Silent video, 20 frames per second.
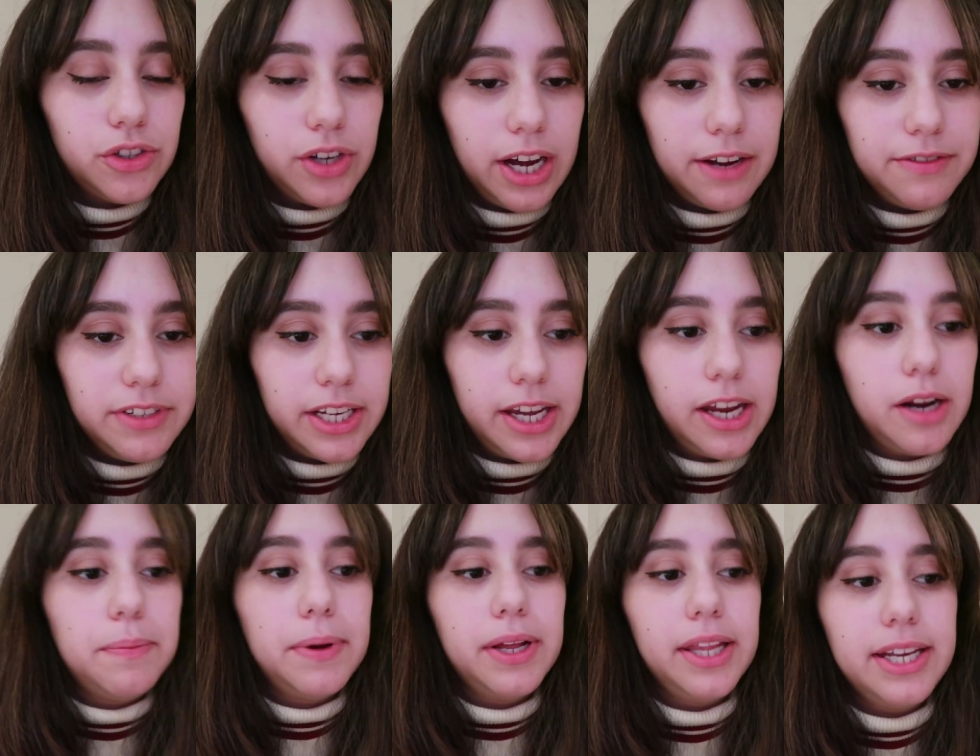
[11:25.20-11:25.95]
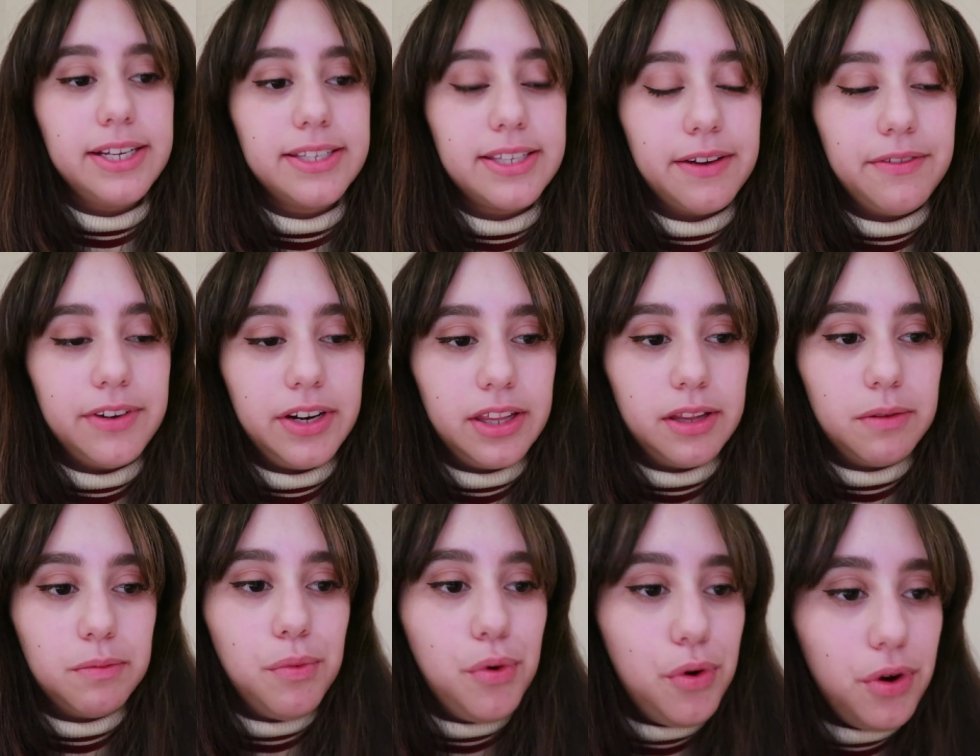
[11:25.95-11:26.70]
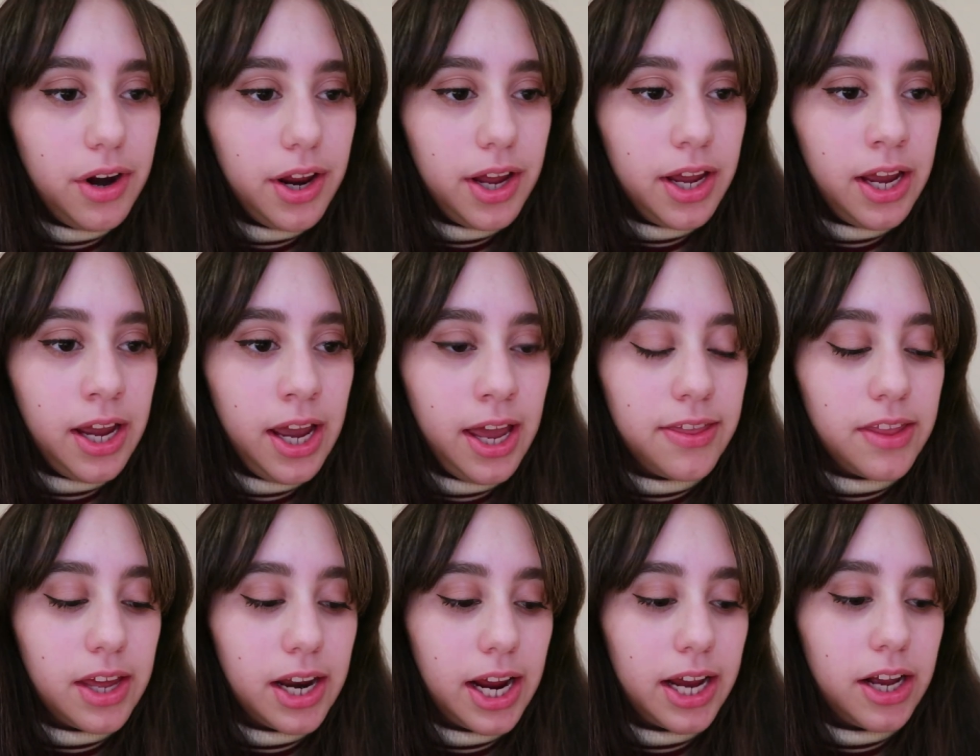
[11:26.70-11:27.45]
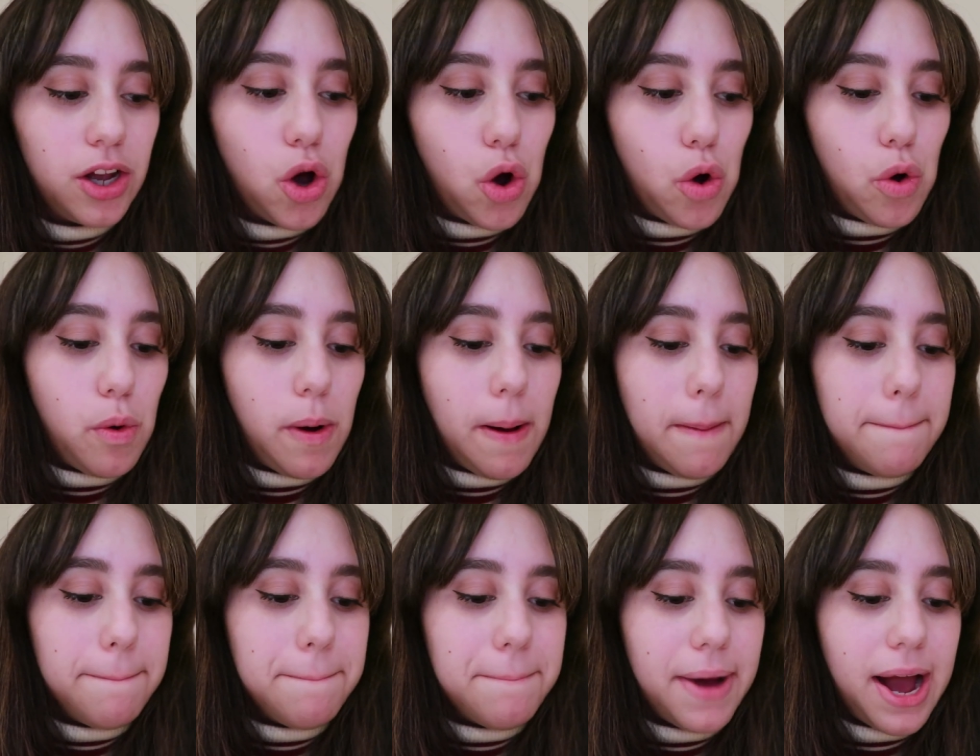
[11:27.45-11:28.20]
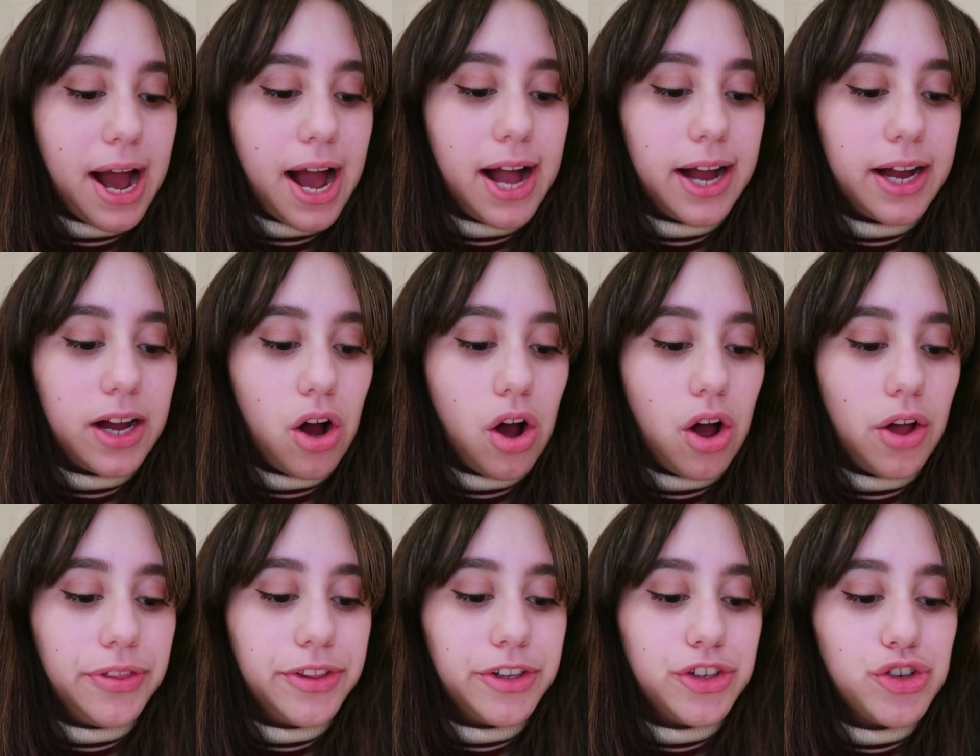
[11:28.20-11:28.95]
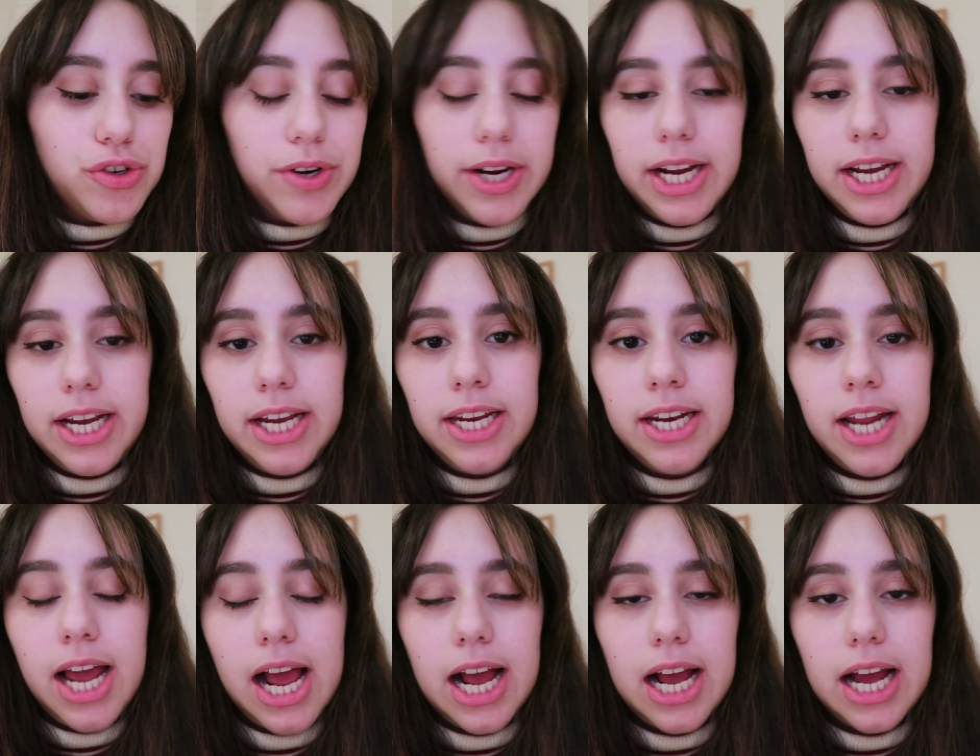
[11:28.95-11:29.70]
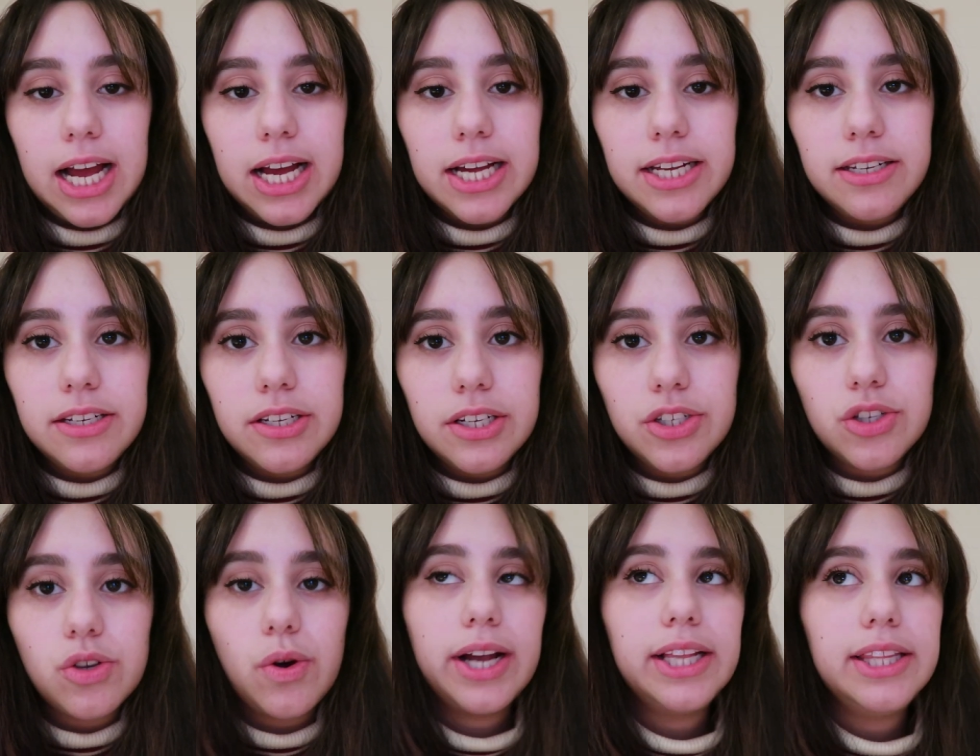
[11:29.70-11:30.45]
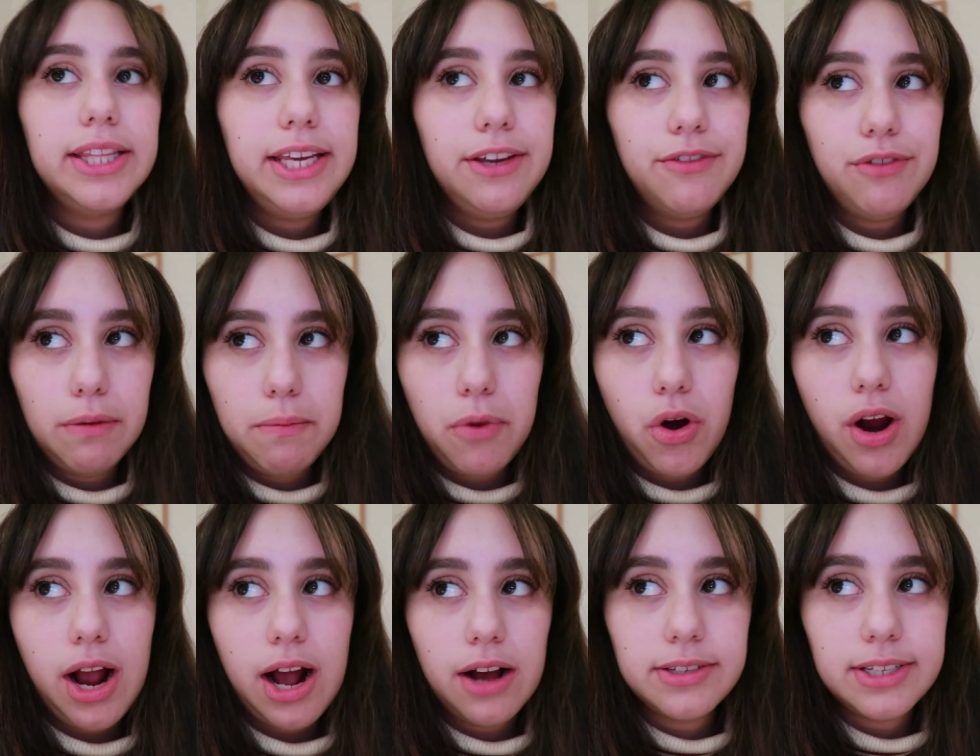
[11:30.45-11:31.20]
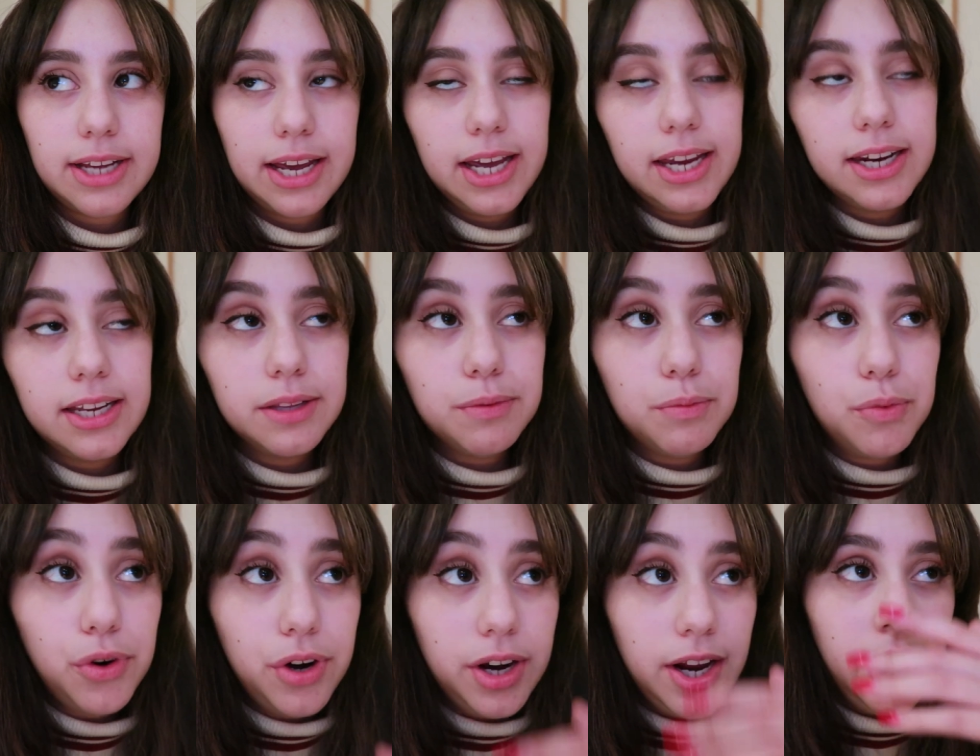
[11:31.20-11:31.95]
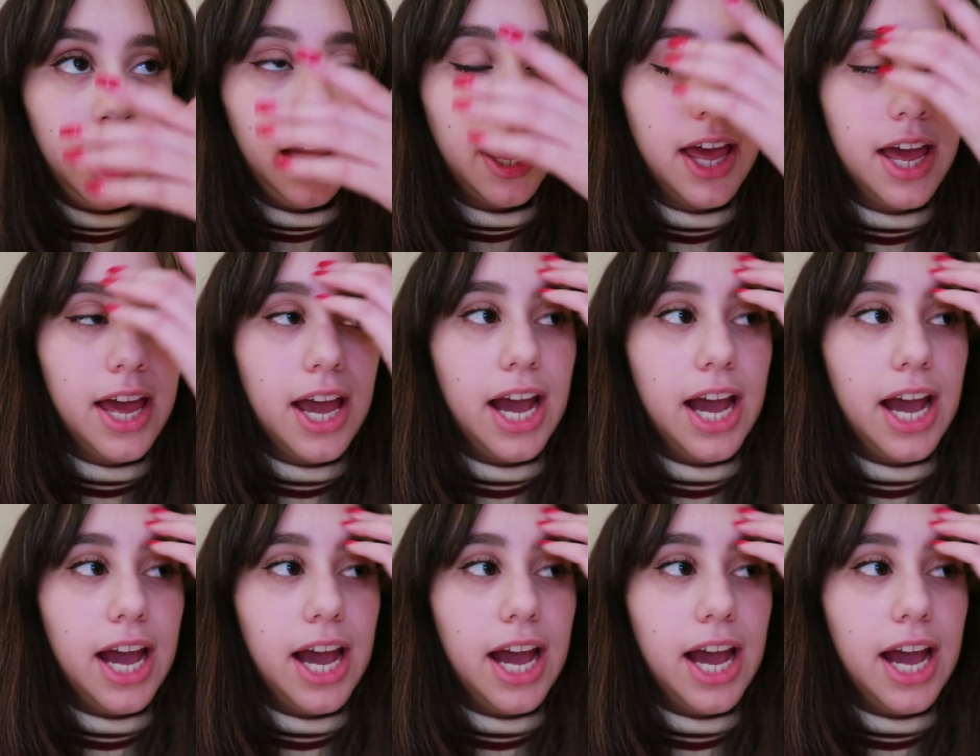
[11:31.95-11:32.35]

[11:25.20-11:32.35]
so I have to get up at like seven in the morning and then I go back on the train at, so I leave from her house at eight in the morning